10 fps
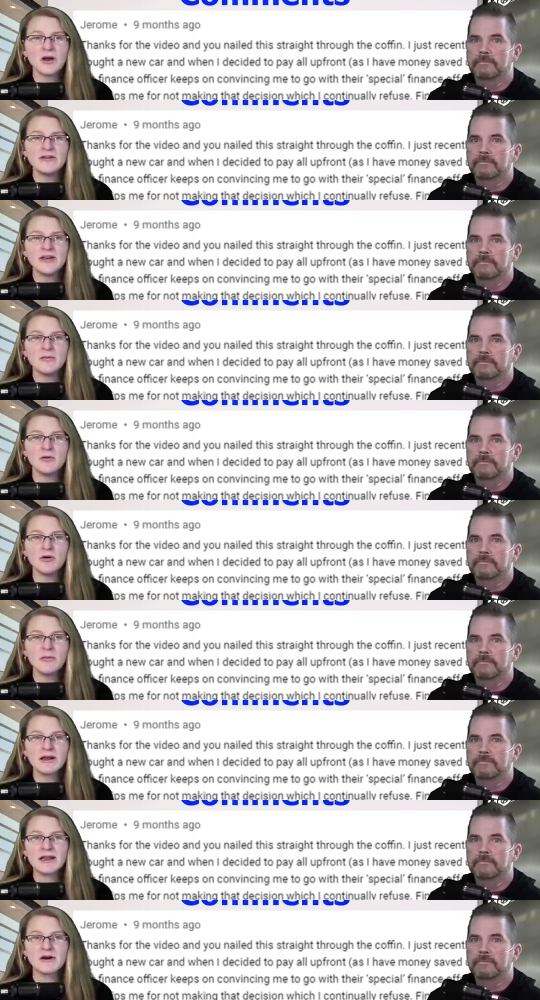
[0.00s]
Speaker 1: way to take more
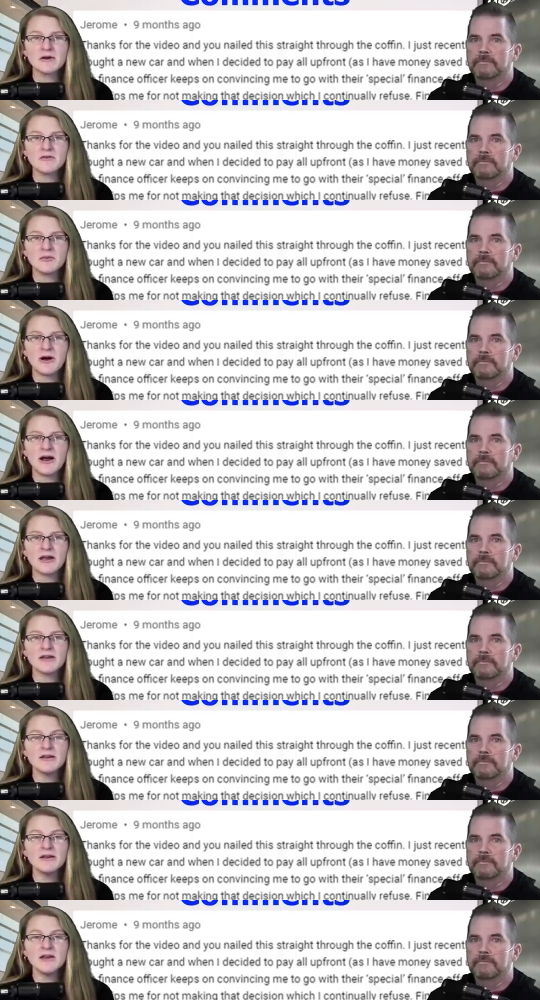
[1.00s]
money out of your pocket.
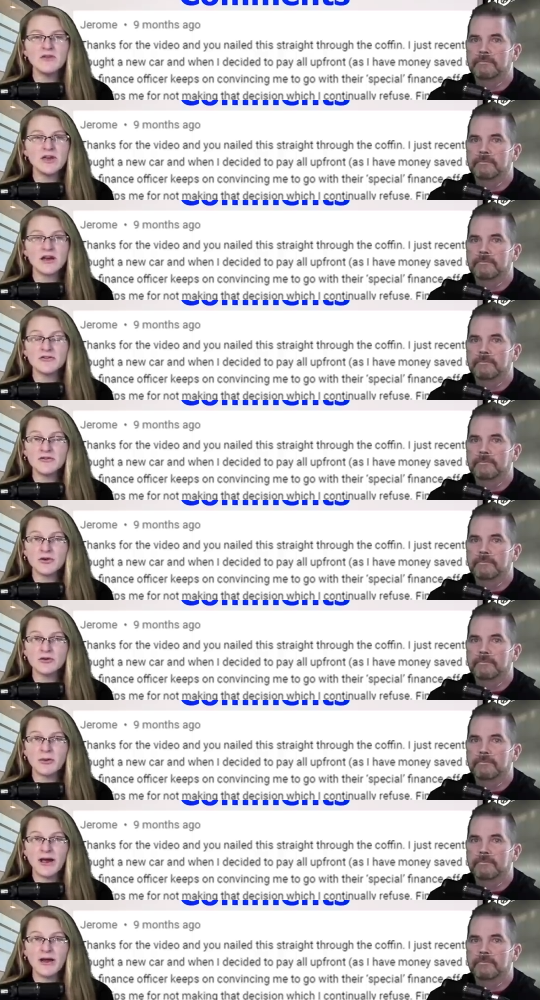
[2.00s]
If you can't afford
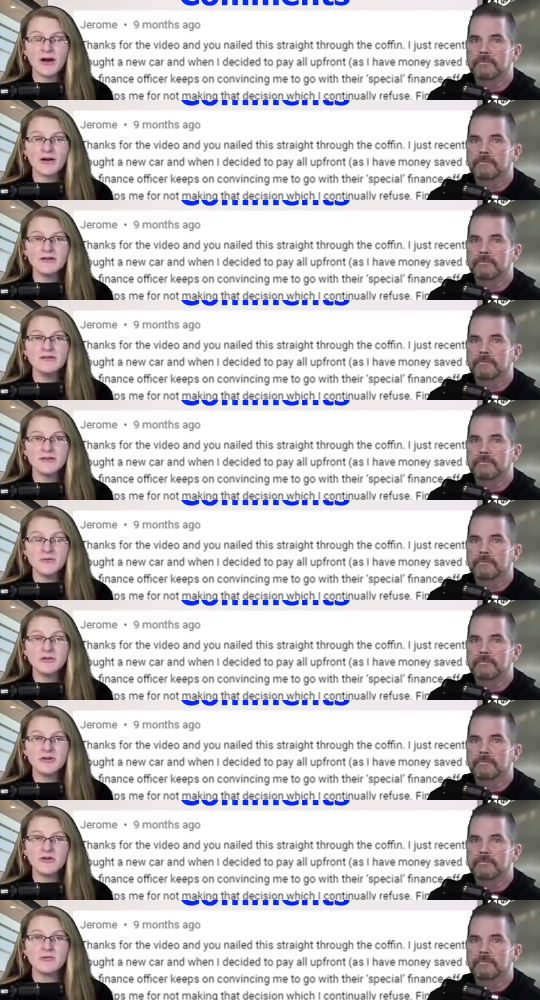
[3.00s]
to buy a car,
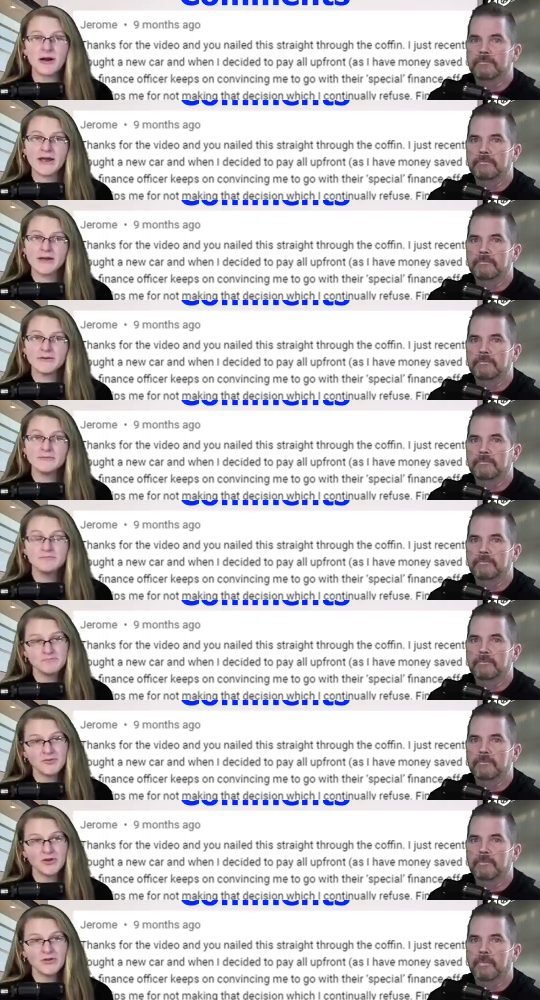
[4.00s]
simply don't buy it.
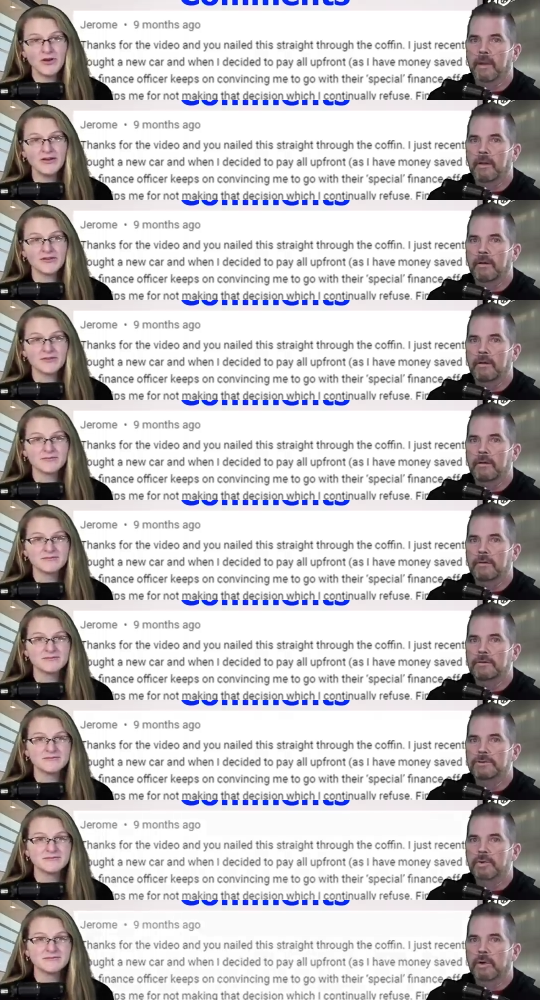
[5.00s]
Good advice.
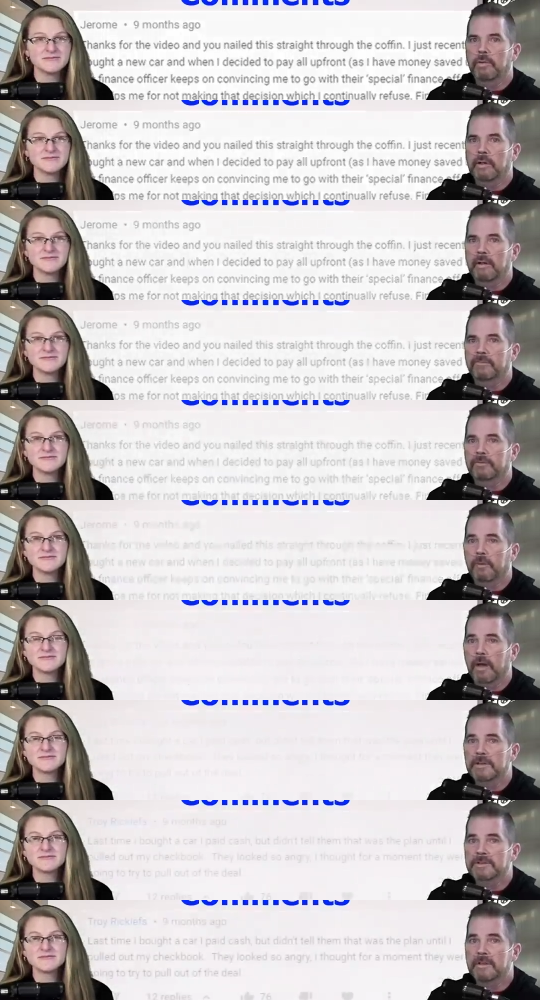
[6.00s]
Speaker 2: Troy Rickliff
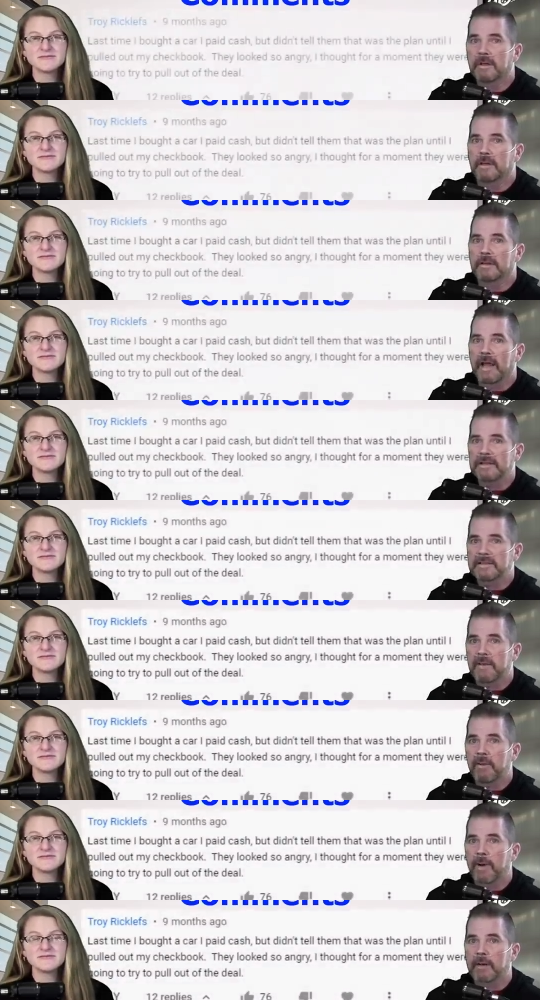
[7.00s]
writes Last
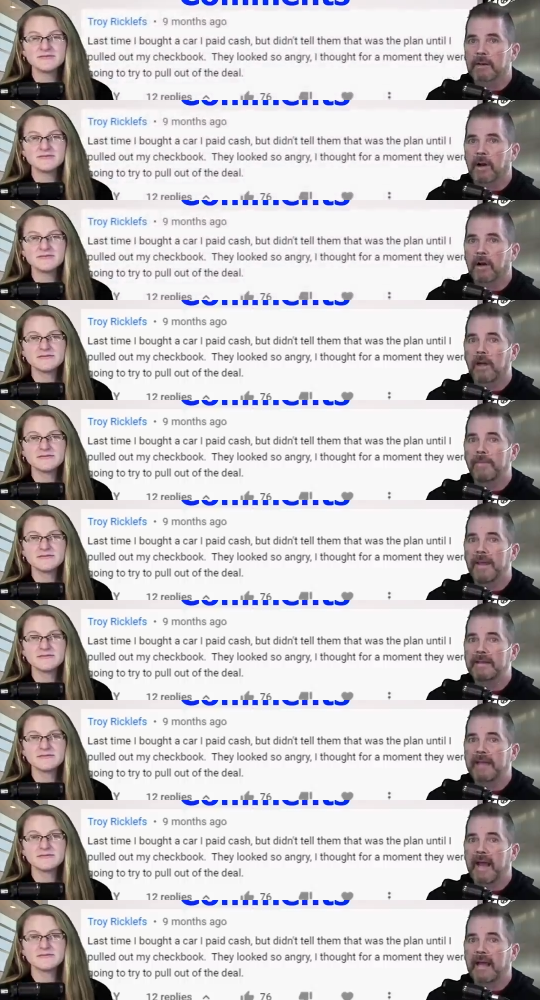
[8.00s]
time I bought a car, I
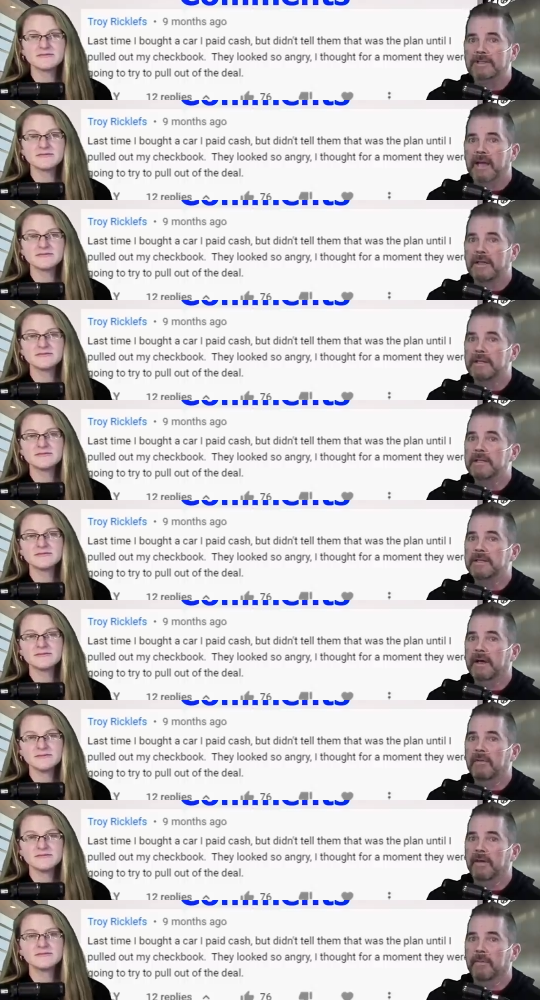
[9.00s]
paid cash. I didn't
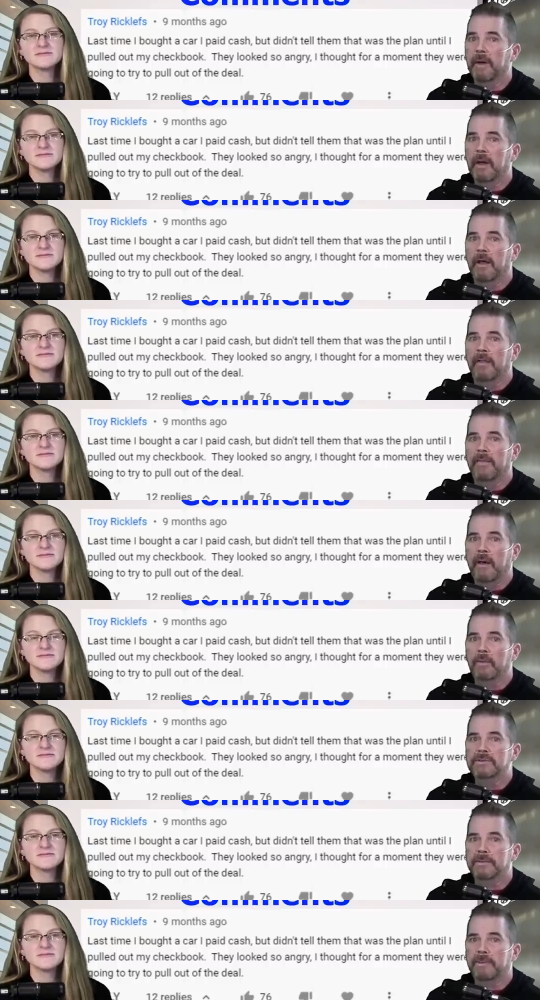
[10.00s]
tell them that
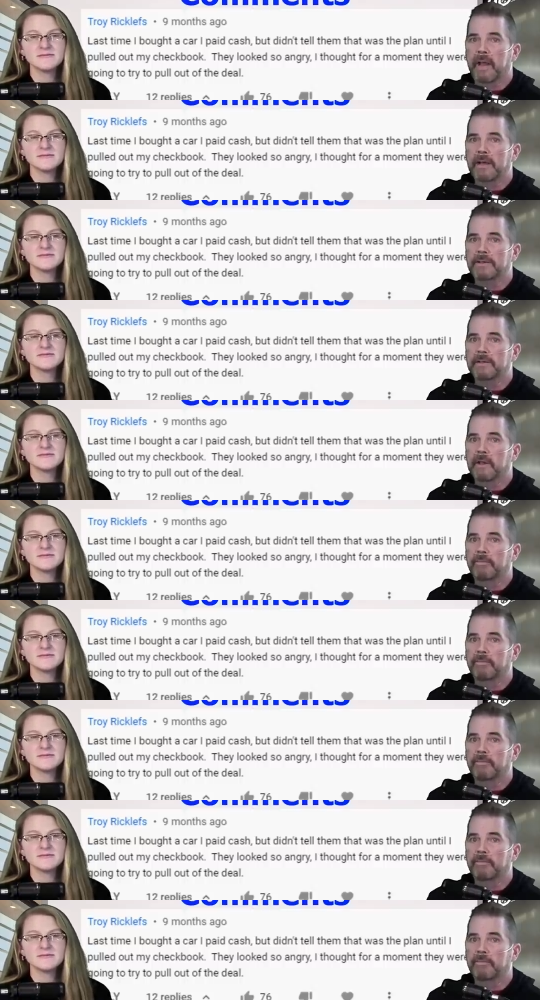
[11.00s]
was the plan until I